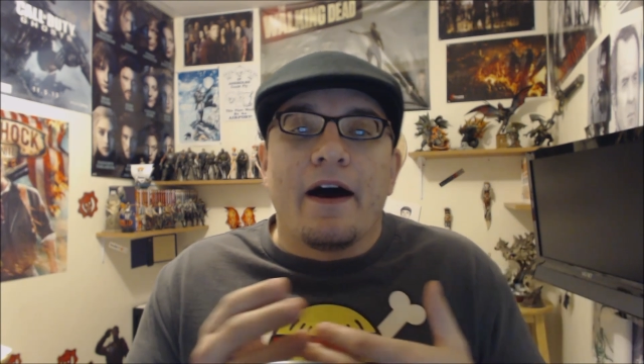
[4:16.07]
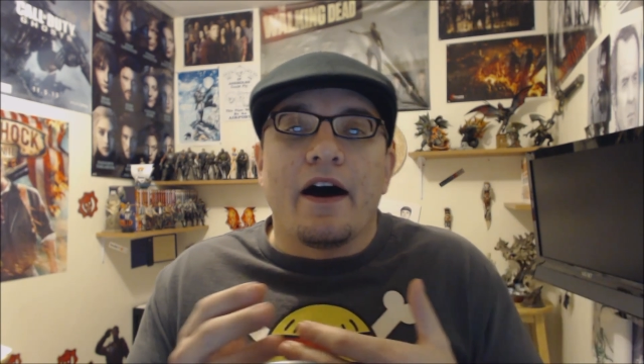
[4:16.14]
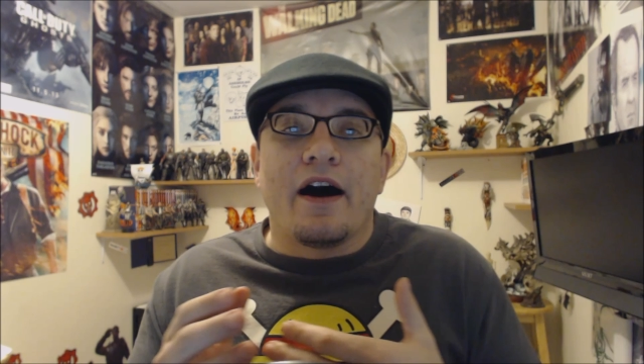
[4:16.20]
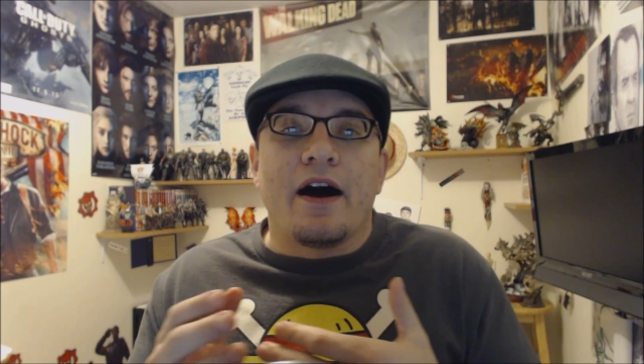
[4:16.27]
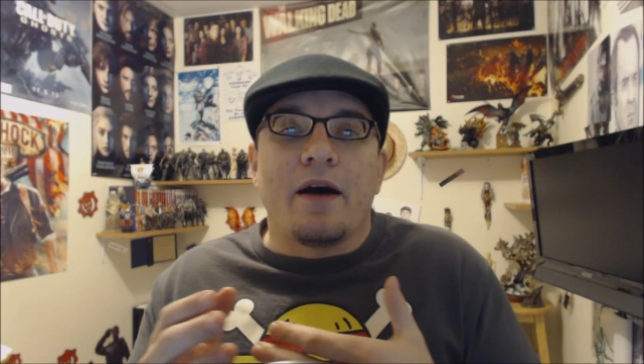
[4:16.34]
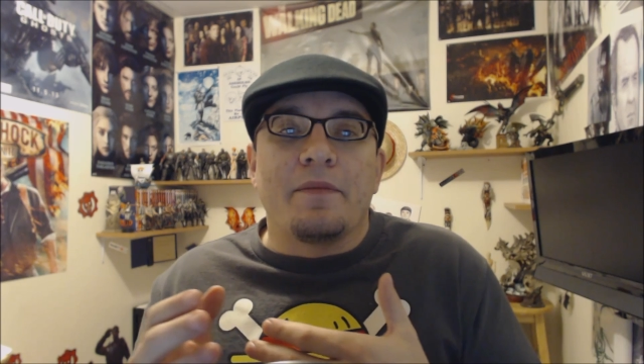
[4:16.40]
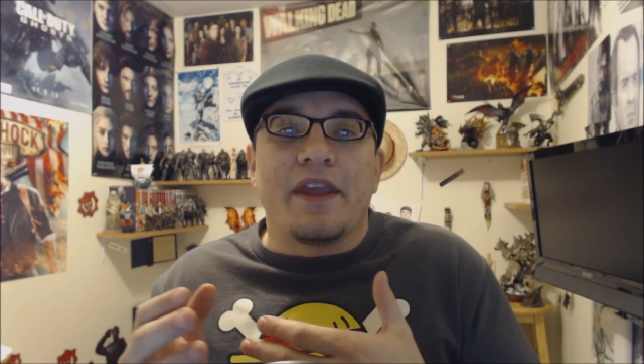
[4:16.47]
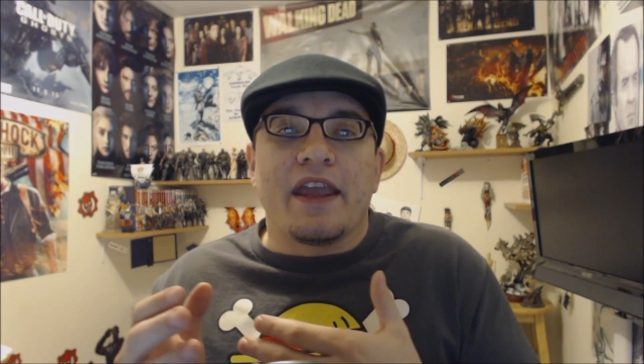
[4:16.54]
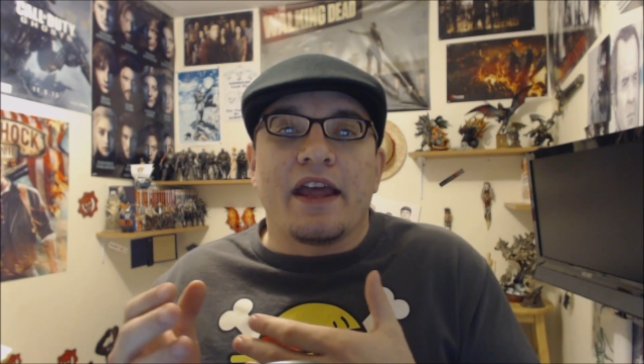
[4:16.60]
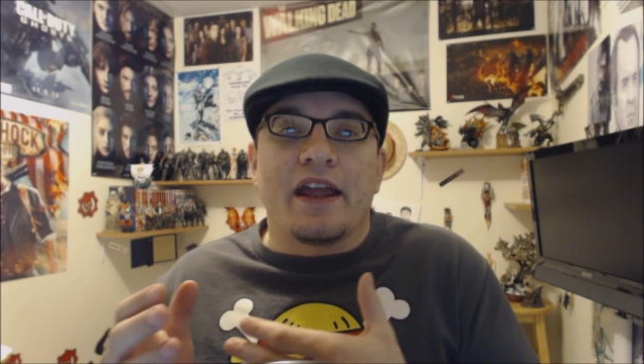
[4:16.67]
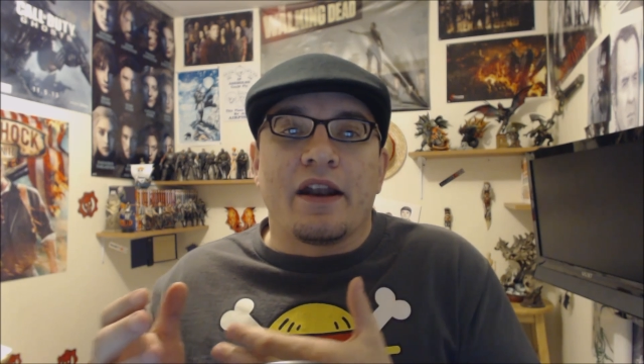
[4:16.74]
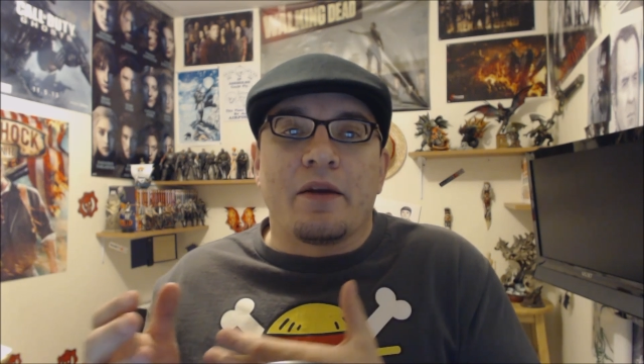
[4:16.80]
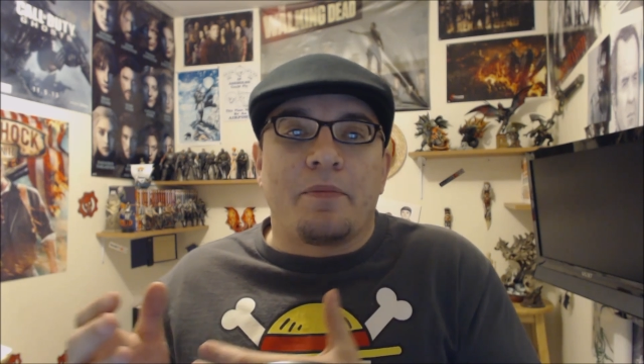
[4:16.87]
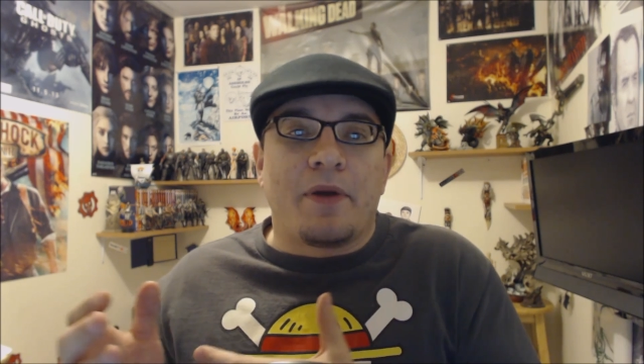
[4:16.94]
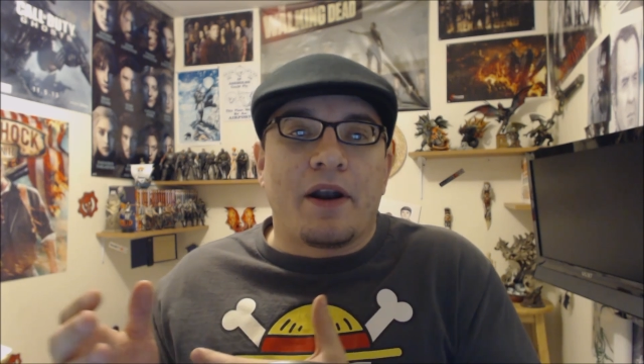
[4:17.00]
Um,
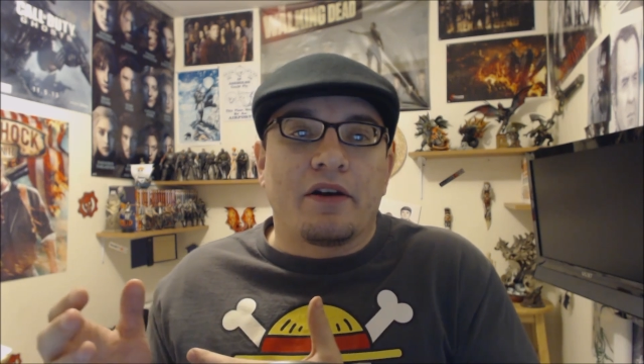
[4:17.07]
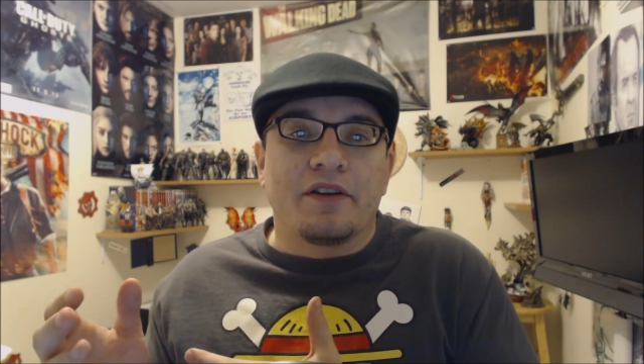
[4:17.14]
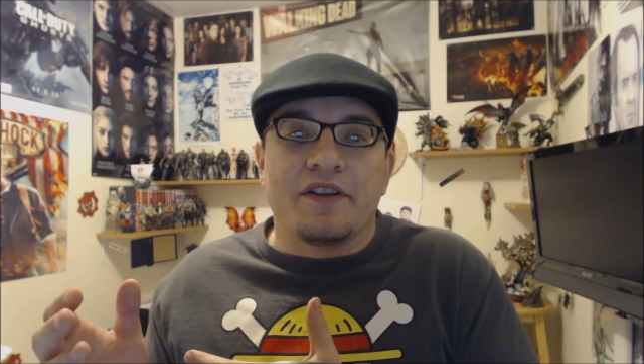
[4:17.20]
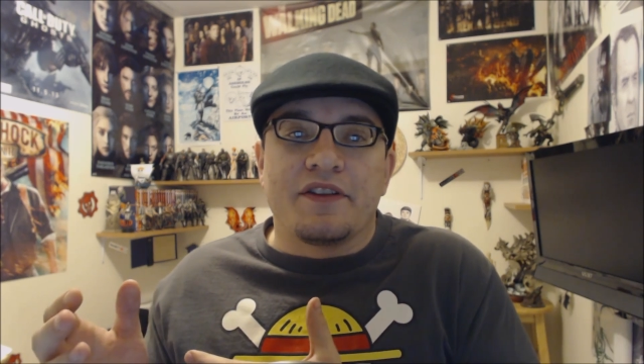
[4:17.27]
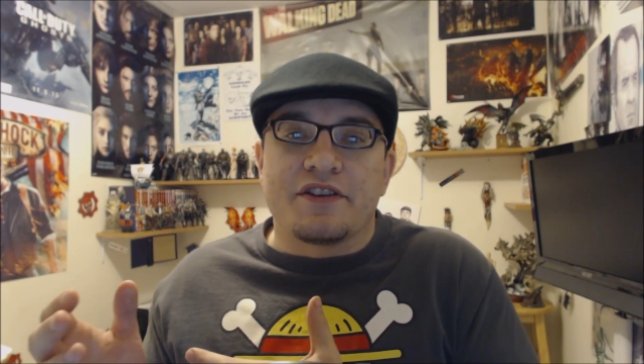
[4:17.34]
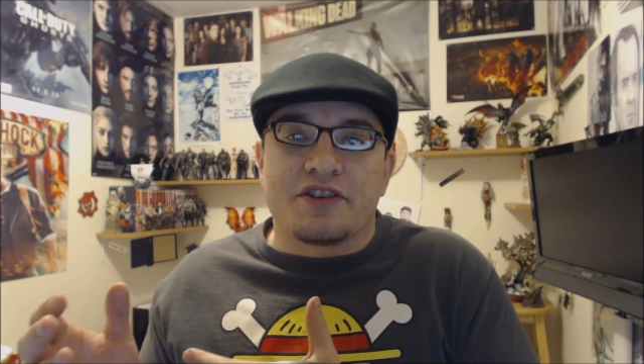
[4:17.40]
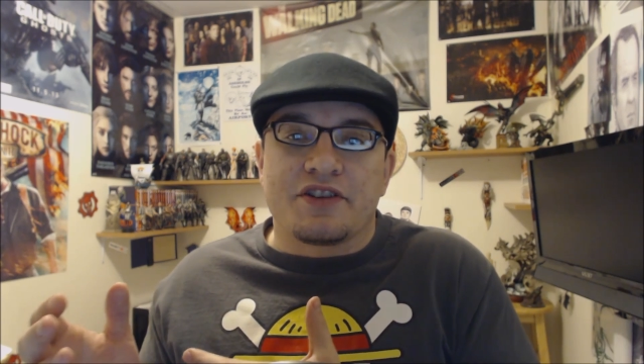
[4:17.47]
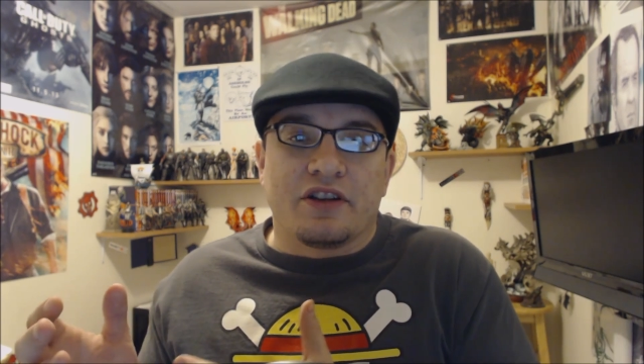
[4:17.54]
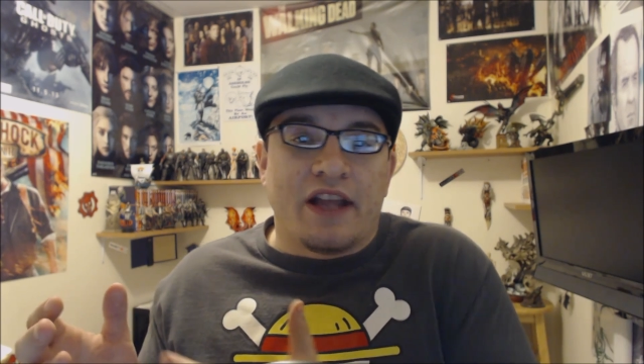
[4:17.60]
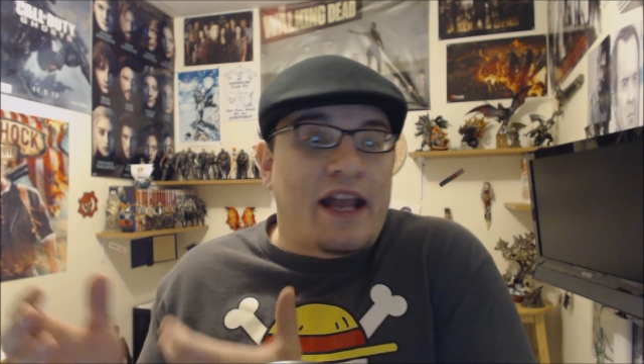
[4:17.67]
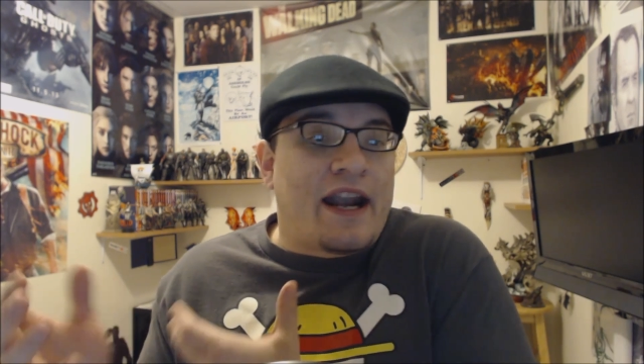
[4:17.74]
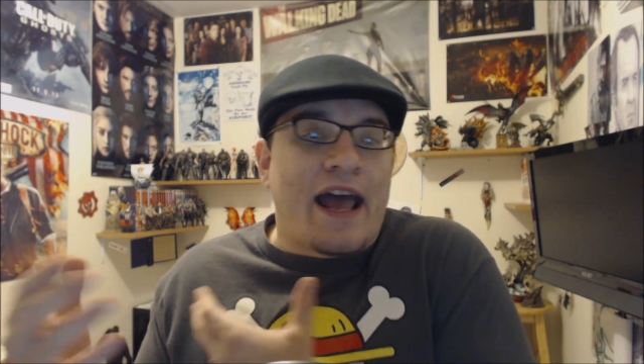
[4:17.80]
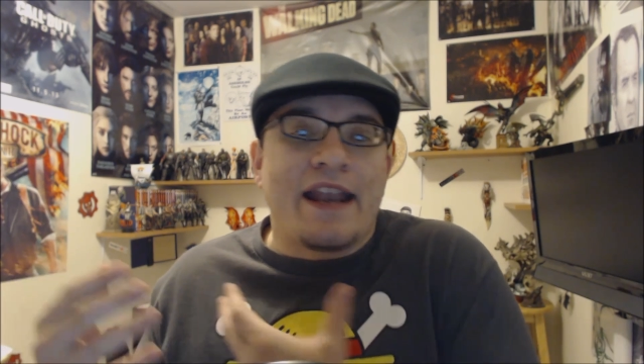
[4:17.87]
and, and apparently, this clan,